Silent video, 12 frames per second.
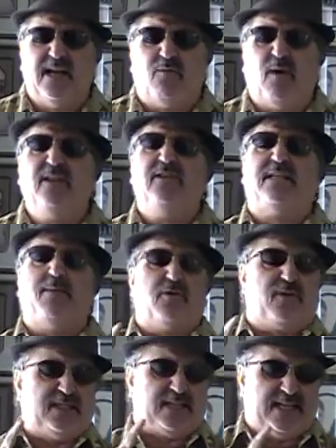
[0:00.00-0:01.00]
Why are the
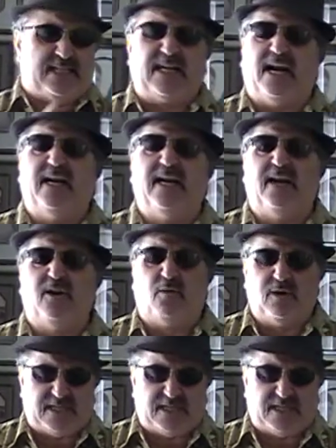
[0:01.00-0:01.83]
Democrats against lower